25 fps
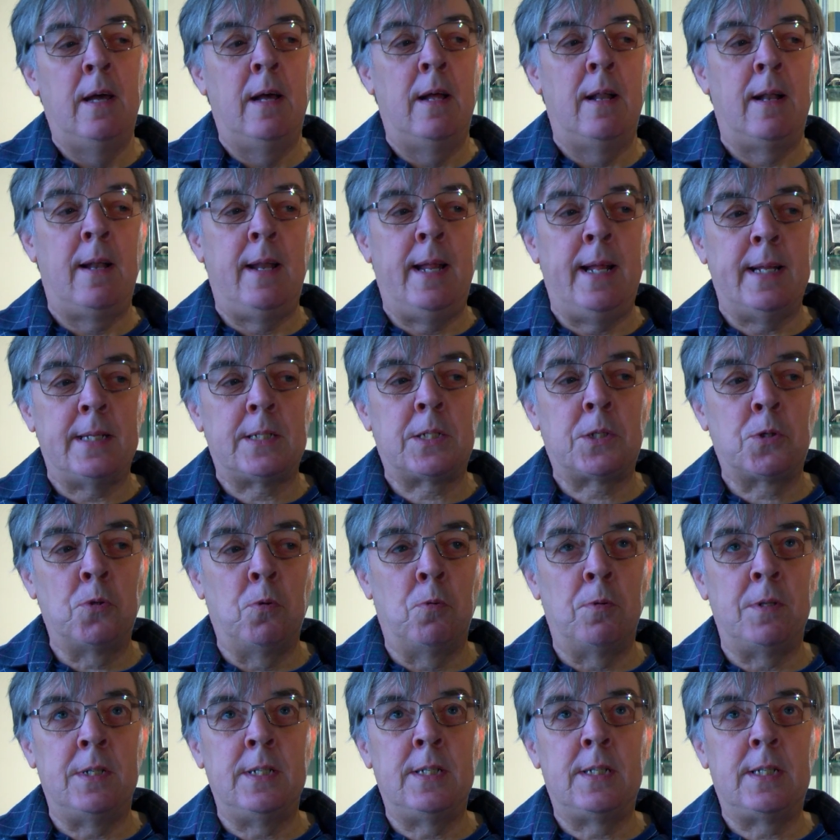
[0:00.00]
let's
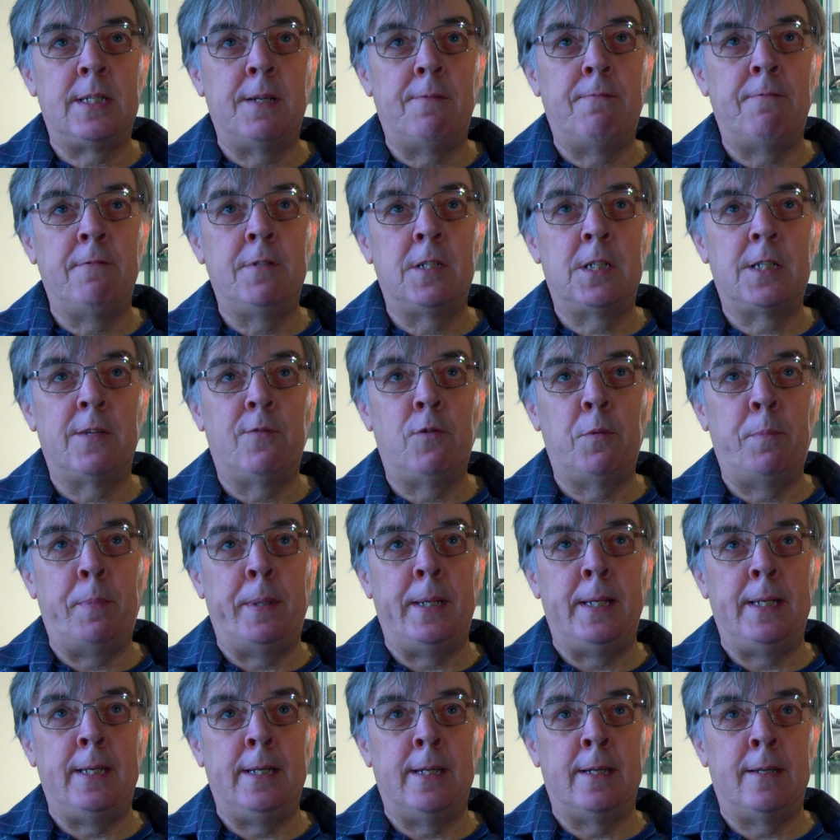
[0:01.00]
sort this difference of
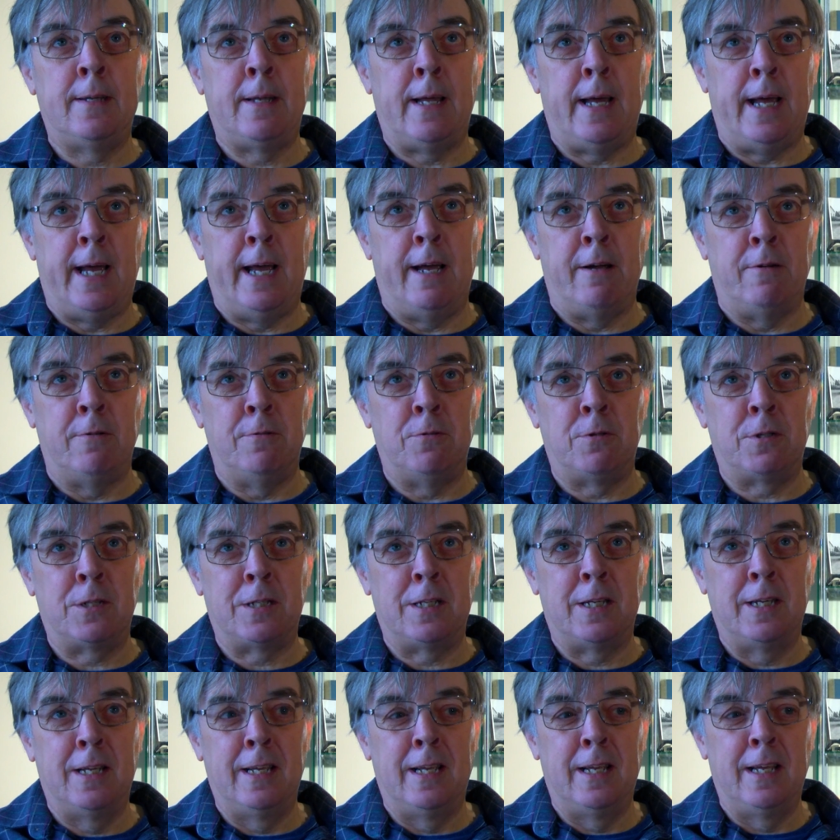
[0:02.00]
opinion
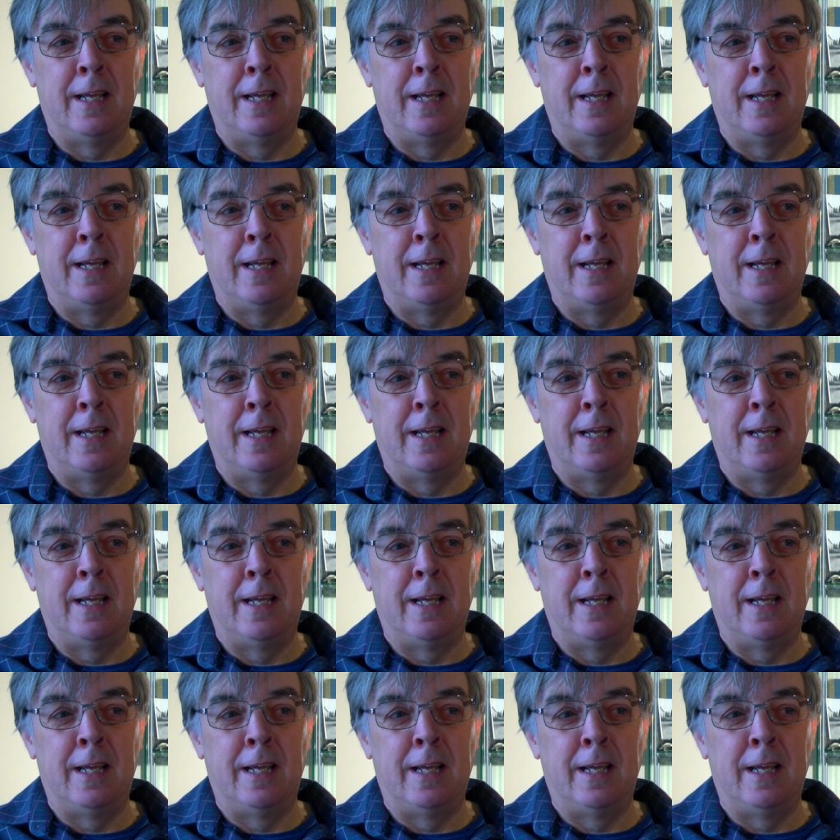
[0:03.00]
out.